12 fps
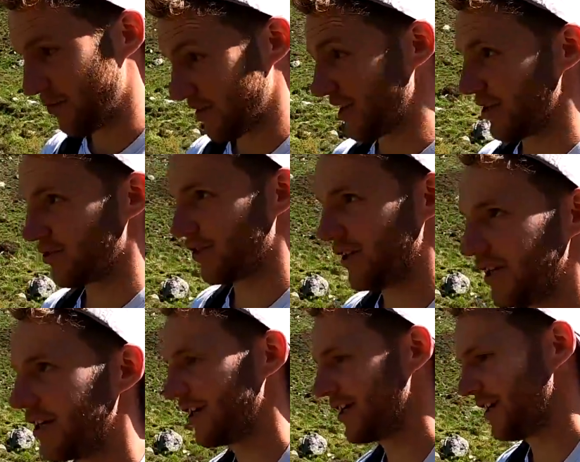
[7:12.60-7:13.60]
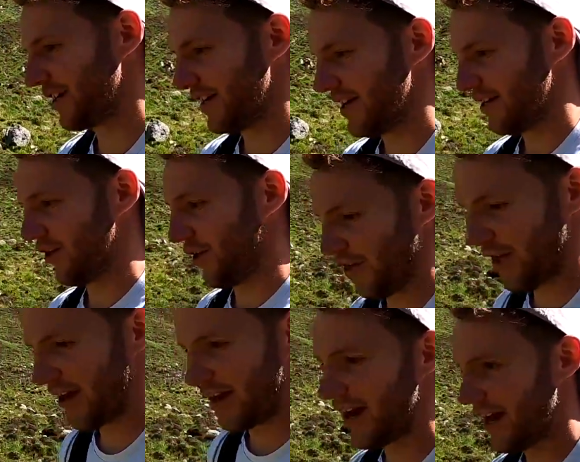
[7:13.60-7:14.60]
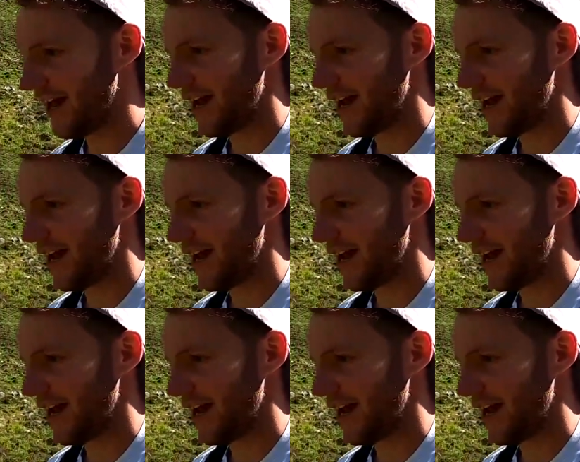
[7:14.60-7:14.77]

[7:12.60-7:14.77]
there was literally nothing,